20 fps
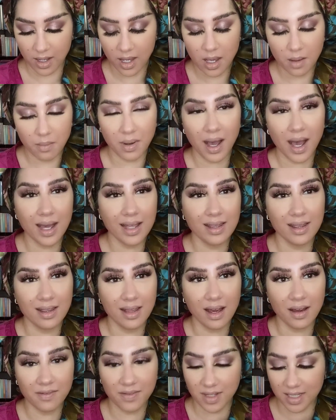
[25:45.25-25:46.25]
But I
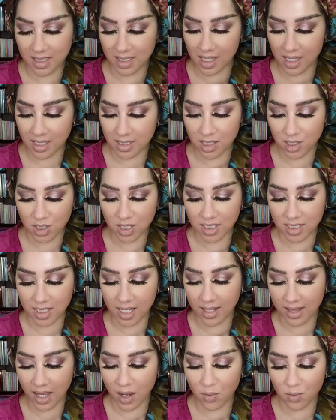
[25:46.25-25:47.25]
love this because it's just like
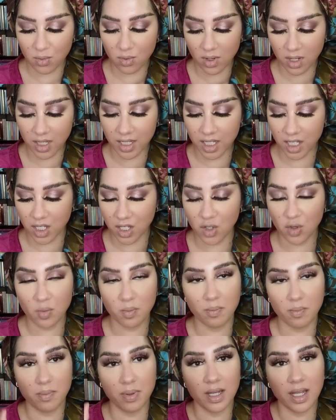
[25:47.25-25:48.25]
that really cute
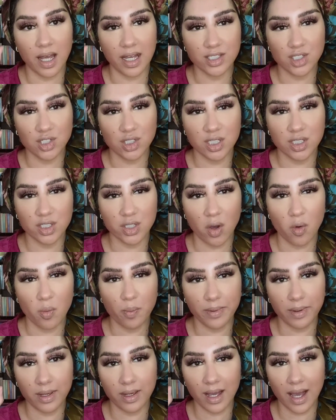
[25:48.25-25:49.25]
blushy
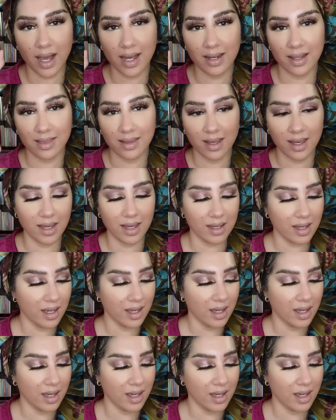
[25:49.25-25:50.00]
taupey kind of thing.